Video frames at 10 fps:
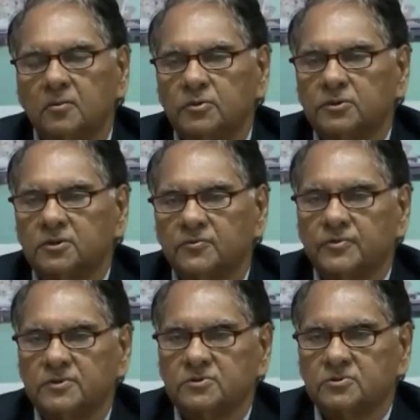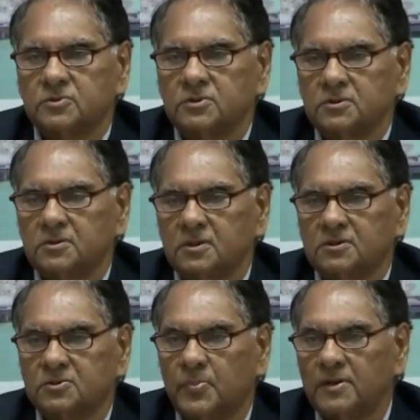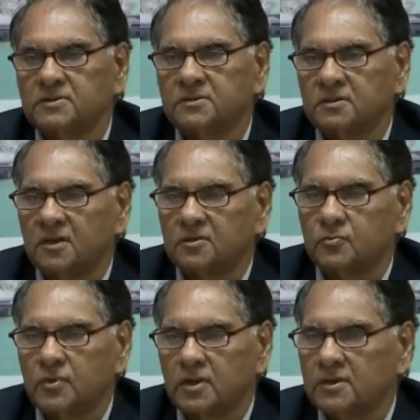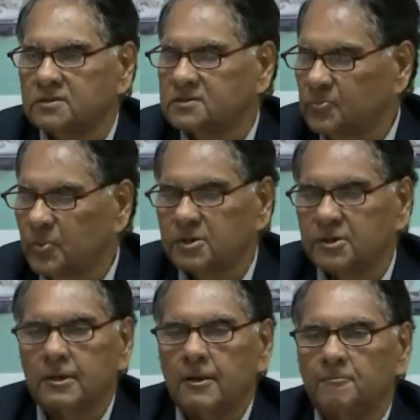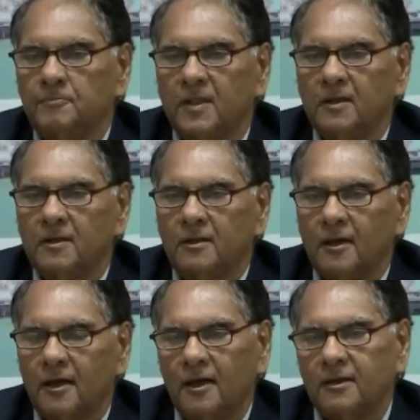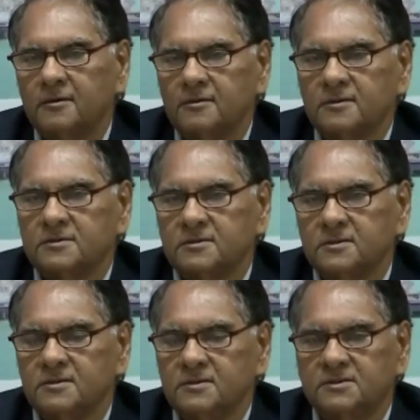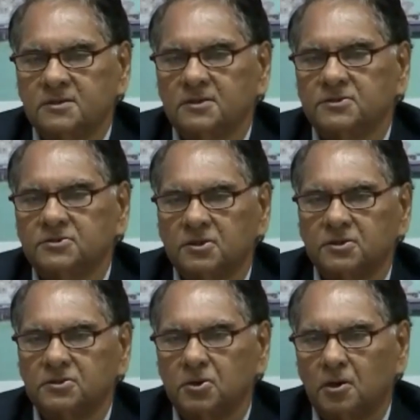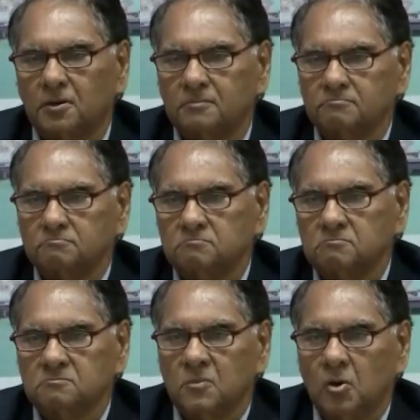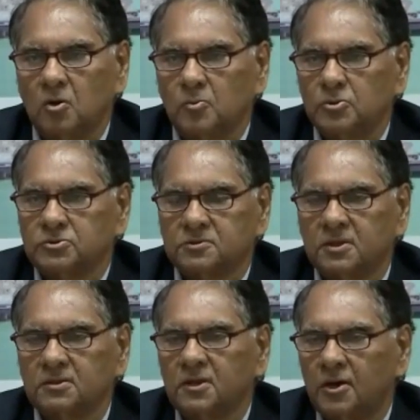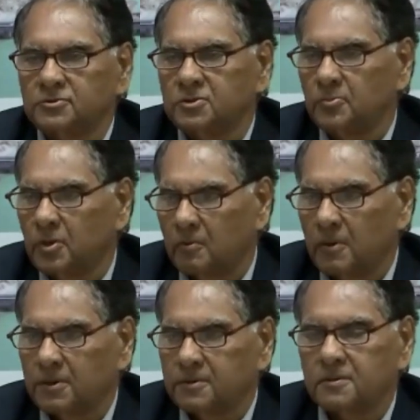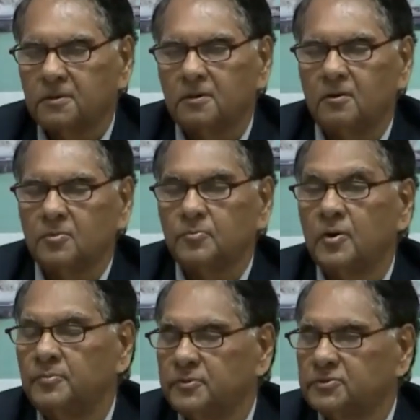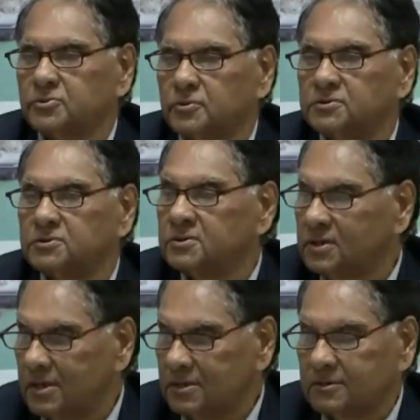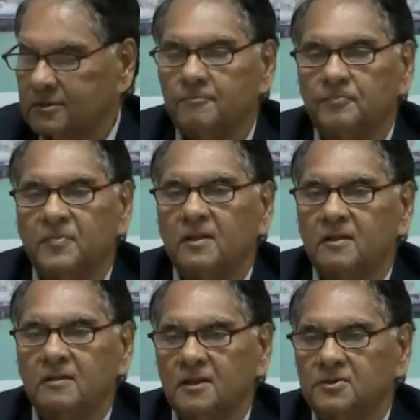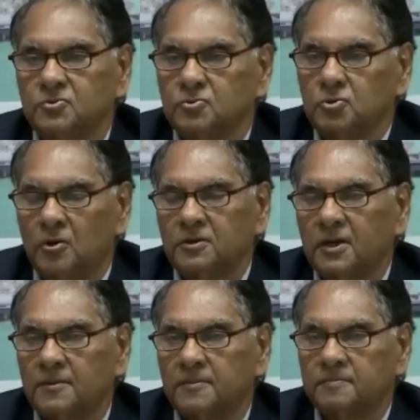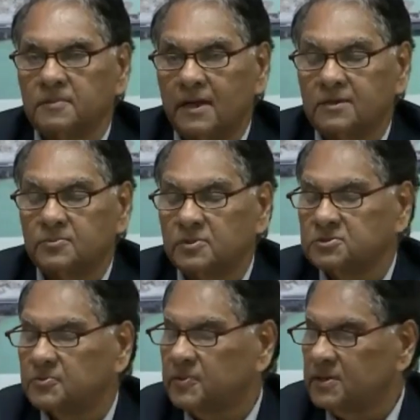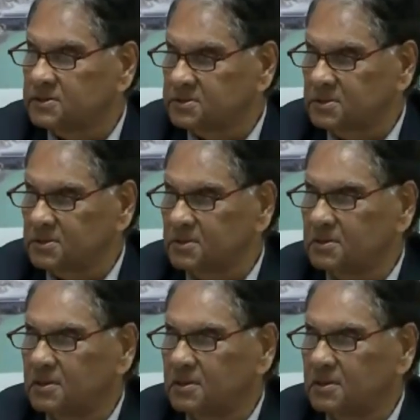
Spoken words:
with reference to the expansion that we are anticipating. And initial studies on almost 10,000 megawatt on pump storage indicate that you don't have that much of a hassle